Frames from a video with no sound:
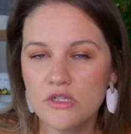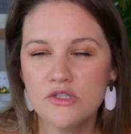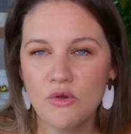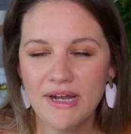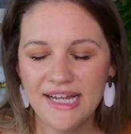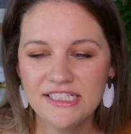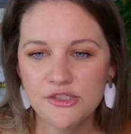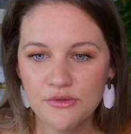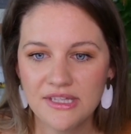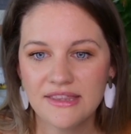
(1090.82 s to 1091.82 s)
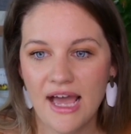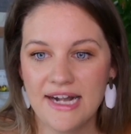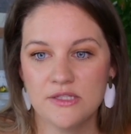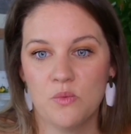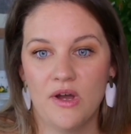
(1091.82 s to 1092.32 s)
So I do think that
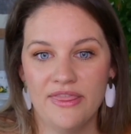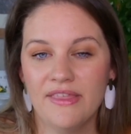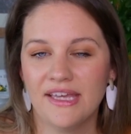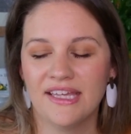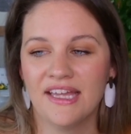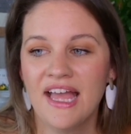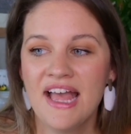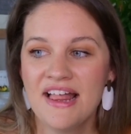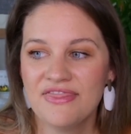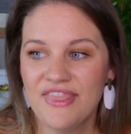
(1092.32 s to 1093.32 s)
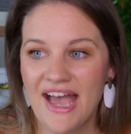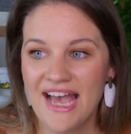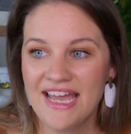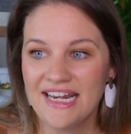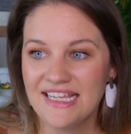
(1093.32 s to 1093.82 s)
is one thing
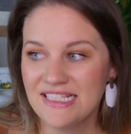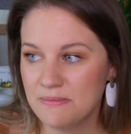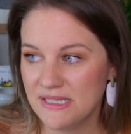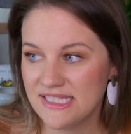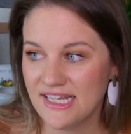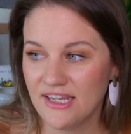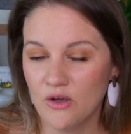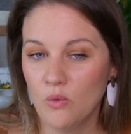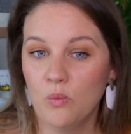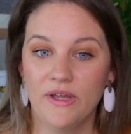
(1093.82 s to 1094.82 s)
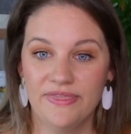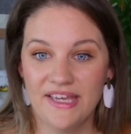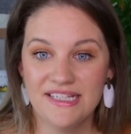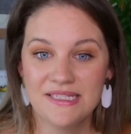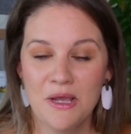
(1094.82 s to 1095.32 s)
that is missing with
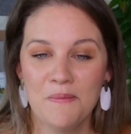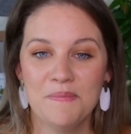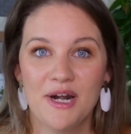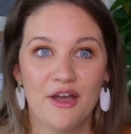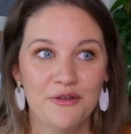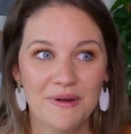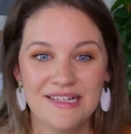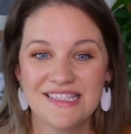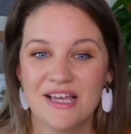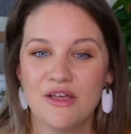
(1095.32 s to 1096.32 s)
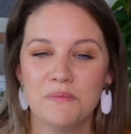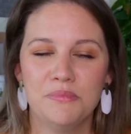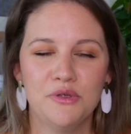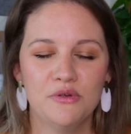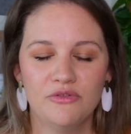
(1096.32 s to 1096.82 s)
this. But otherwise,
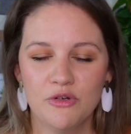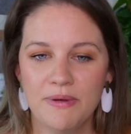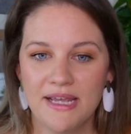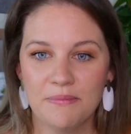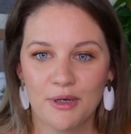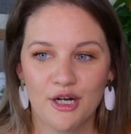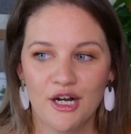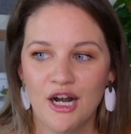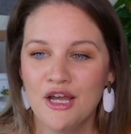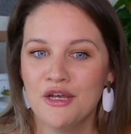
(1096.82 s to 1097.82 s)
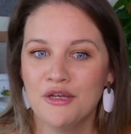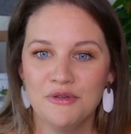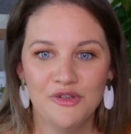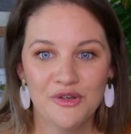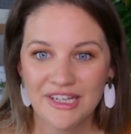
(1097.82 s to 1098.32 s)
beautiful paper.
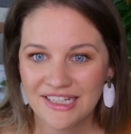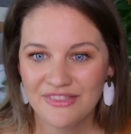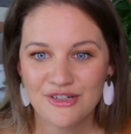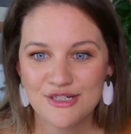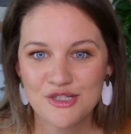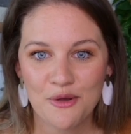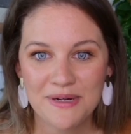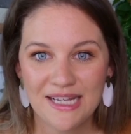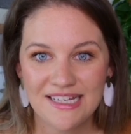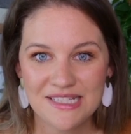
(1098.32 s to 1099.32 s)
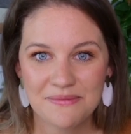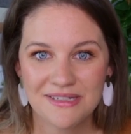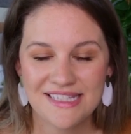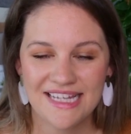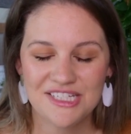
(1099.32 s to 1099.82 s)
There's so many
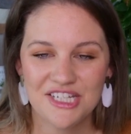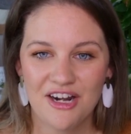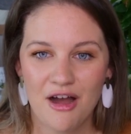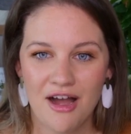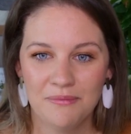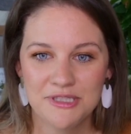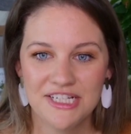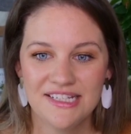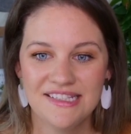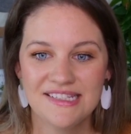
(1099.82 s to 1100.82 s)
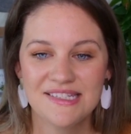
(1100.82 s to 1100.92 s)
customization options.